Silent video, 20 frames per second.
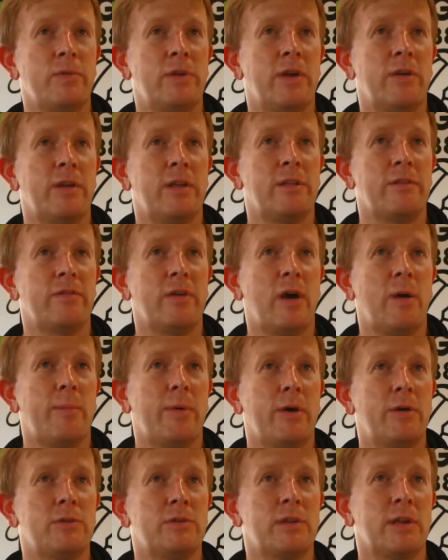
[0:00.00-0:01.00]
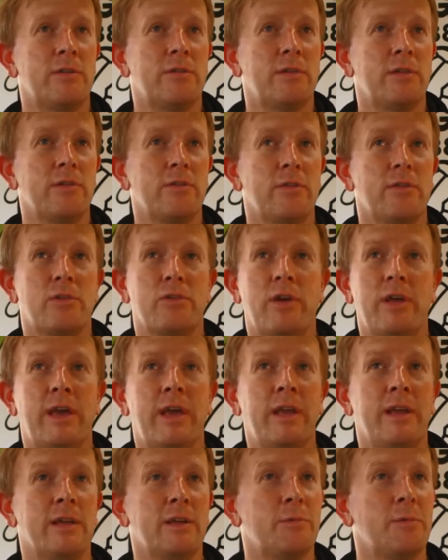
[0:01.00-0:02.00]
Yared at the far post there, and a great
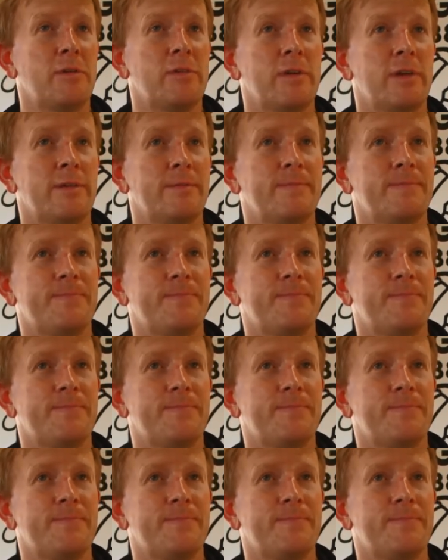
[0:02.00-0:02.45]
header, to be fair.